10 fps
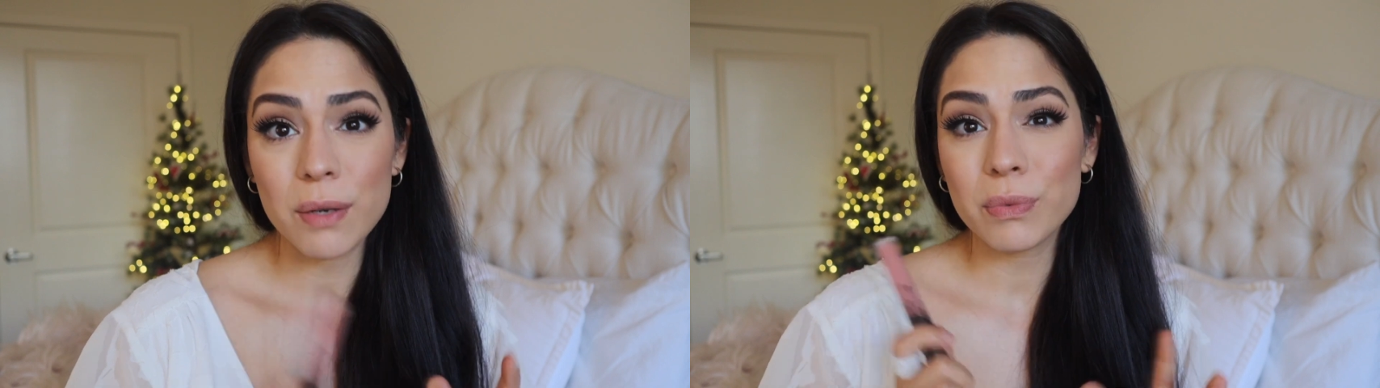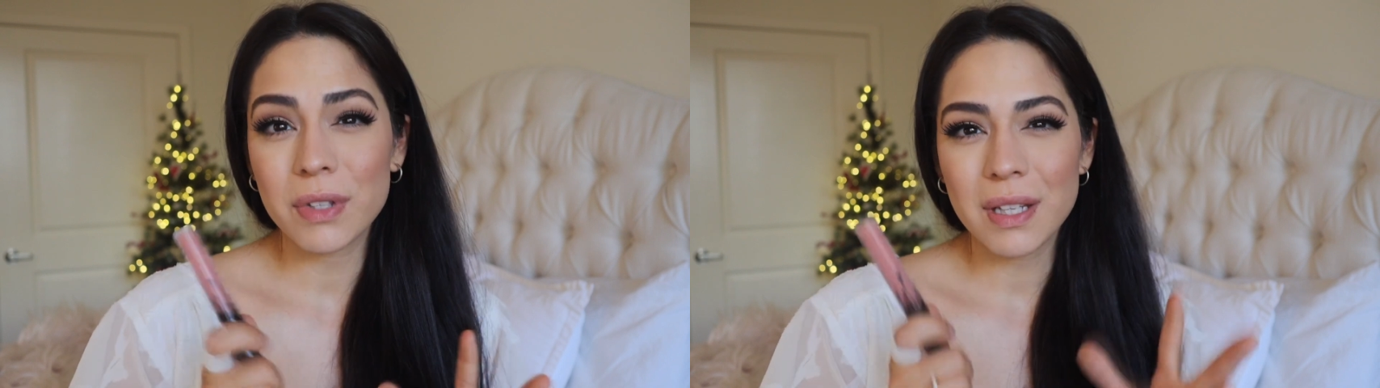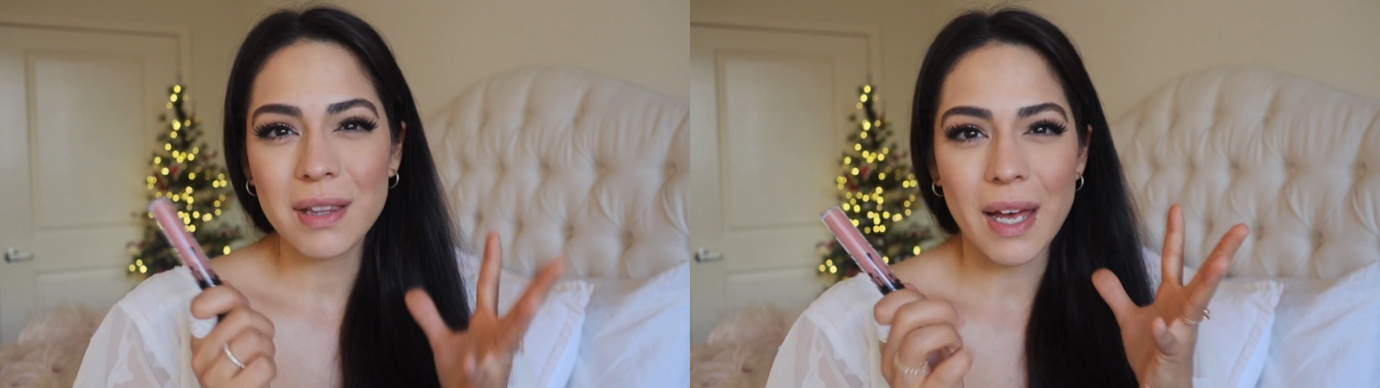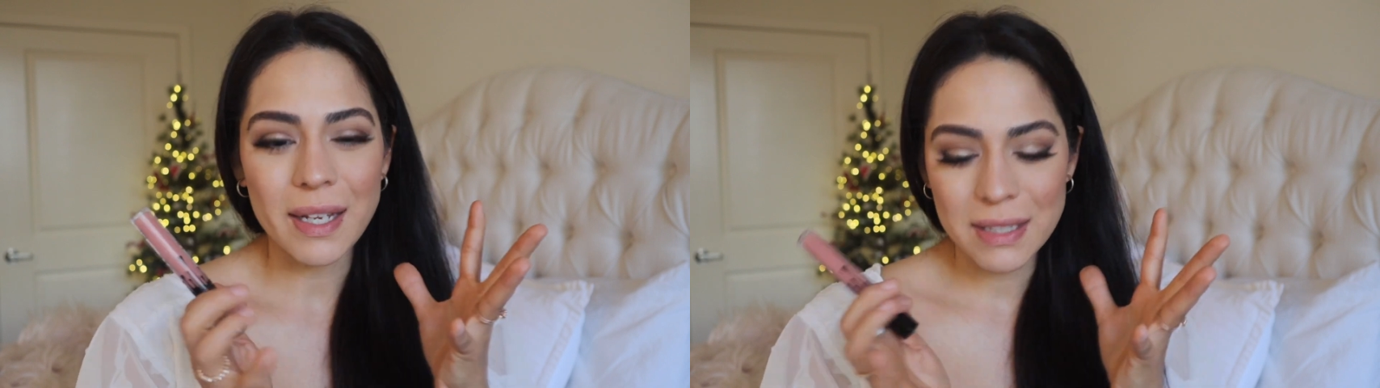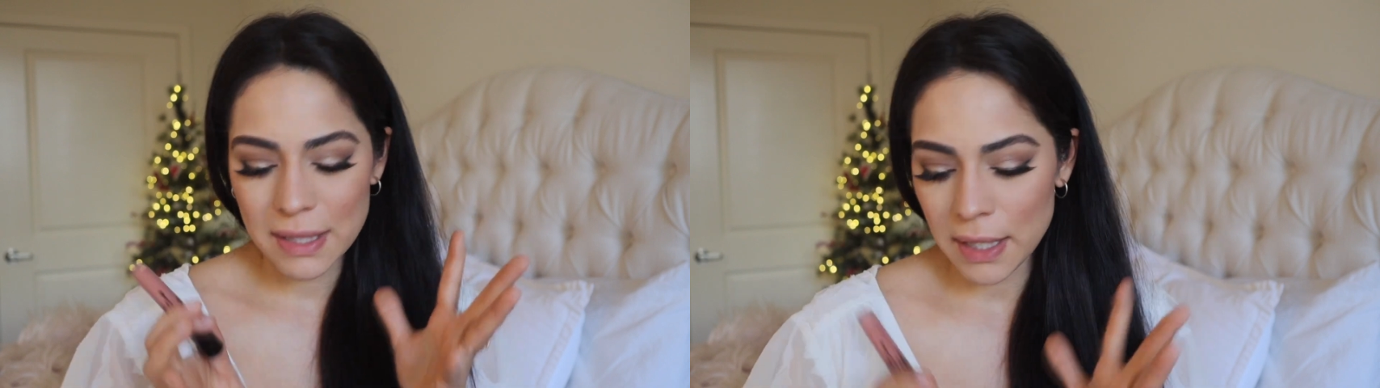I really
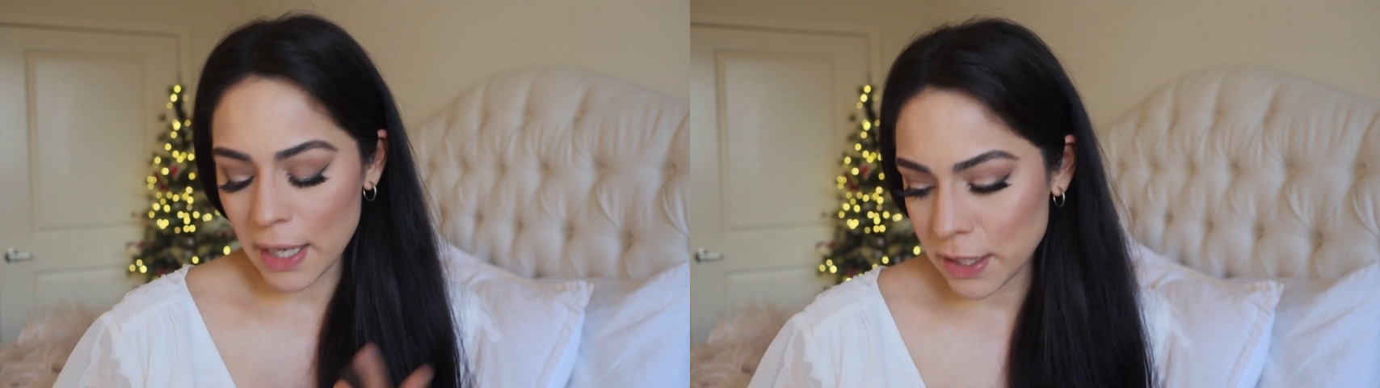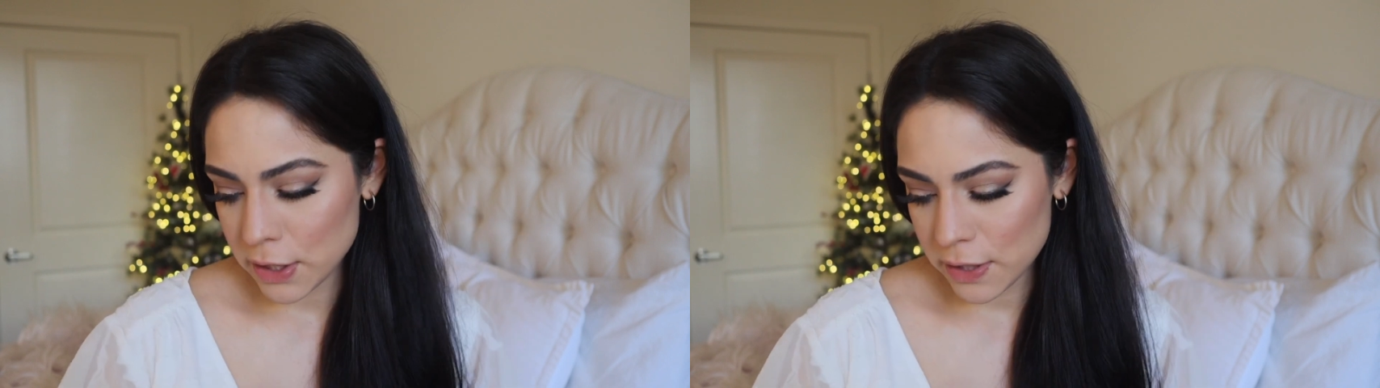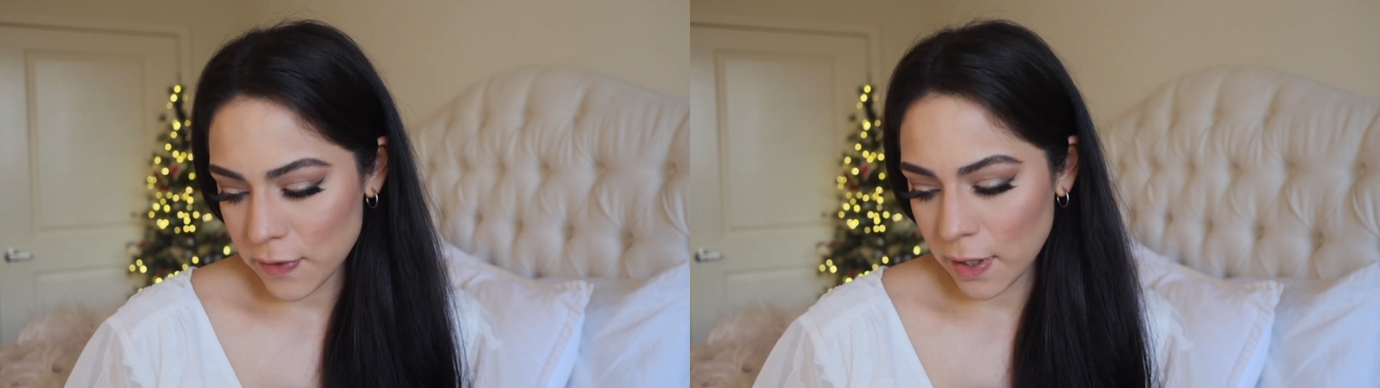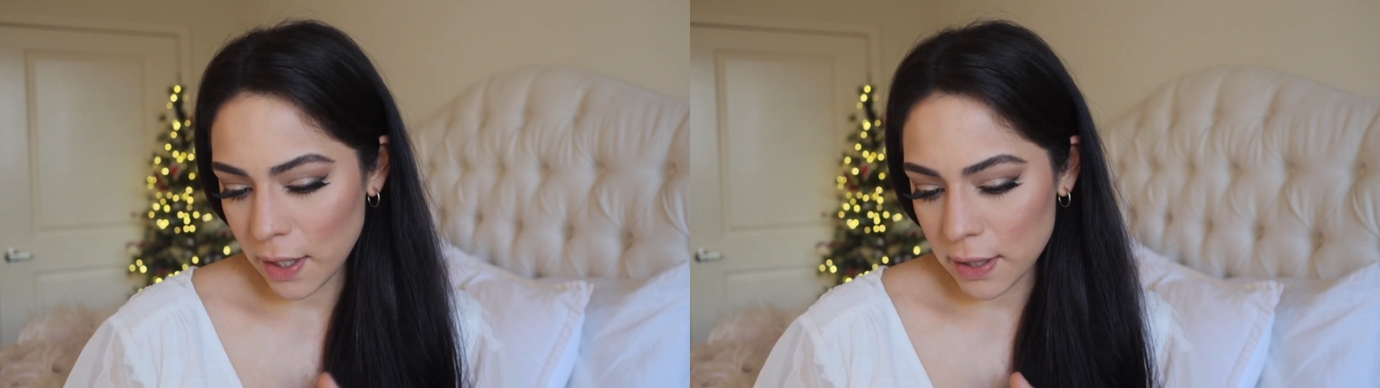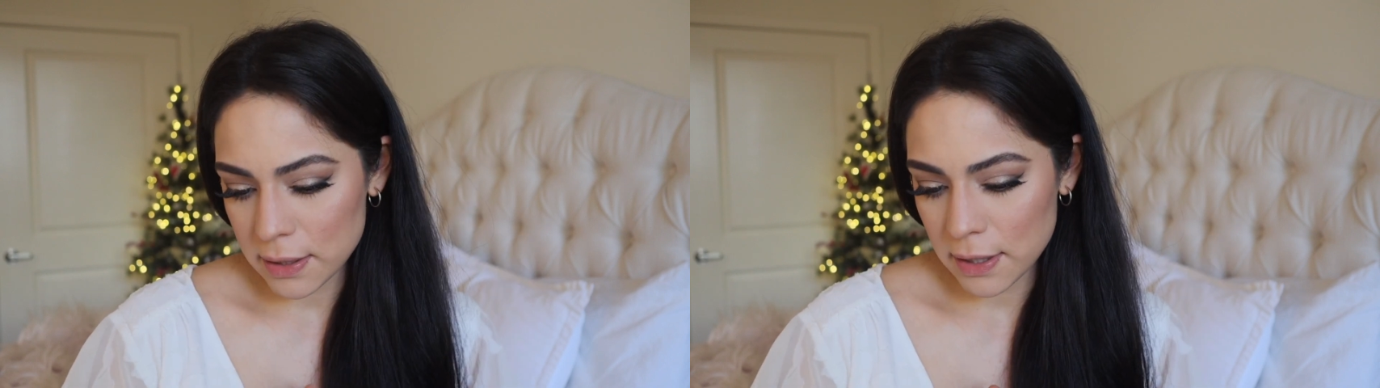liked it. I just feel like it